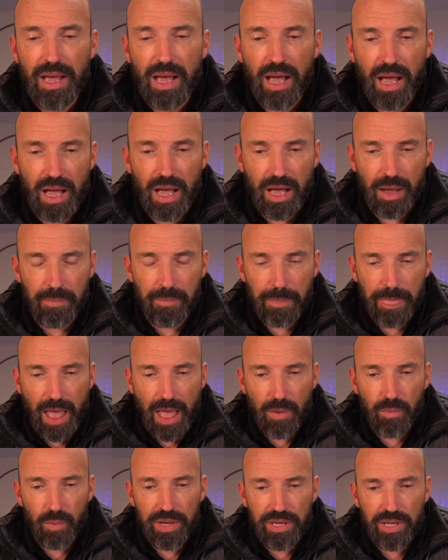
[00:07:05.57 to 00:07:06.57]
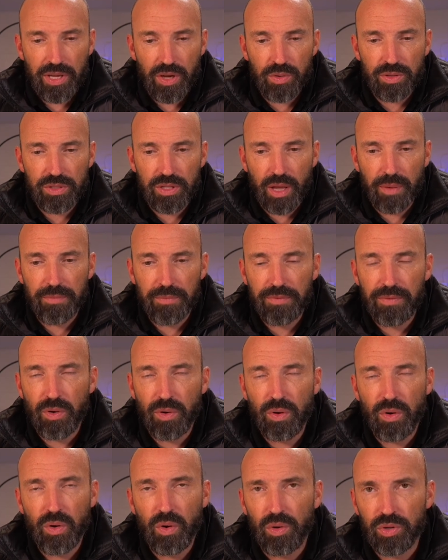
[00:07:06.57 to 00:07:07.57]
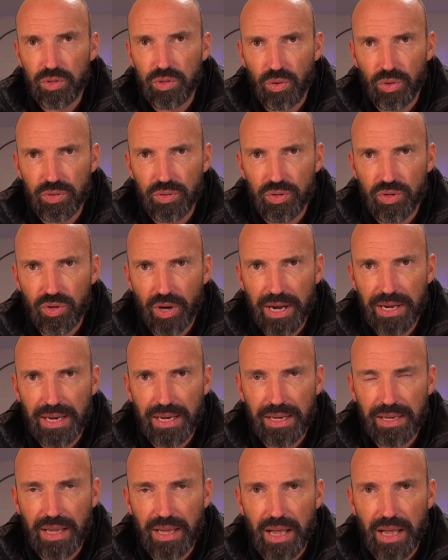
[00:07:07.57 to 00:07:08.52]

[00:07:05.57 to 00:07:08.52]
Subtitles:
And we use them for all sorts of training,